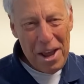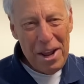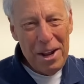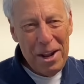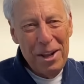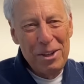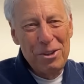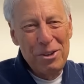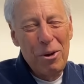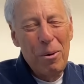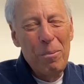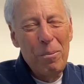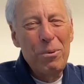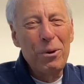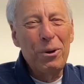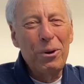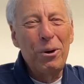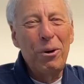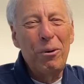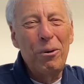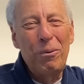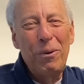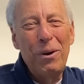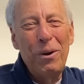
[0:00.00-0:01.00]
Let's hope the
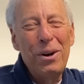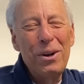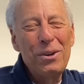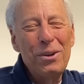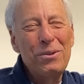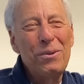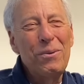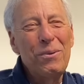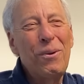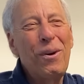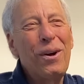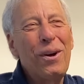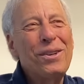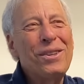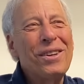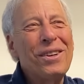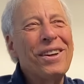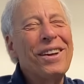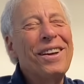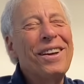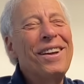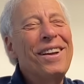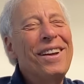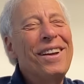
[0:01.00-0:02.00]
girlfriend isn't
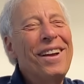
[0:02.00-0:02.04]
watching.